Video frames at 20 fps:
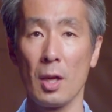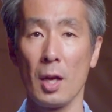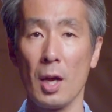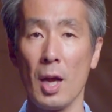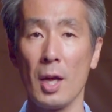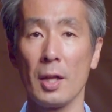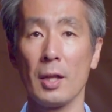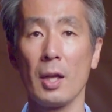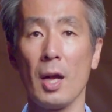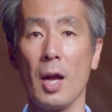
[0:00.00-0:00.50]

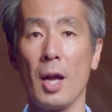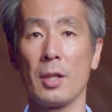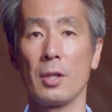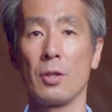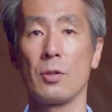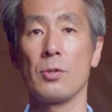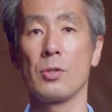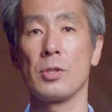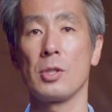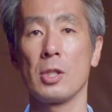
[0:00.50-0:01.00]
under
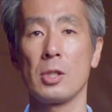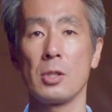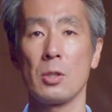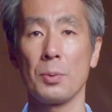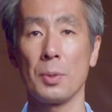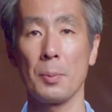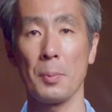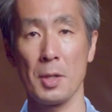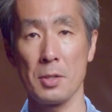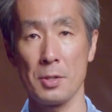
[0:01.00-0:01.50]
Article 6 of
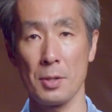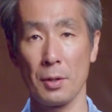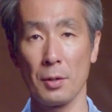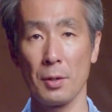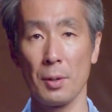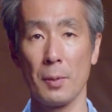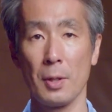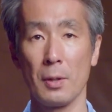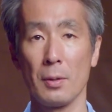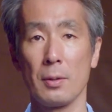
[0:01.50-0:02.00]
the Paris
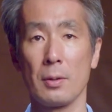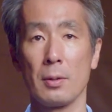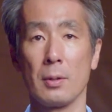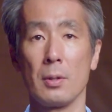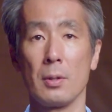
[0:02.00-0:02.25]
Agreement.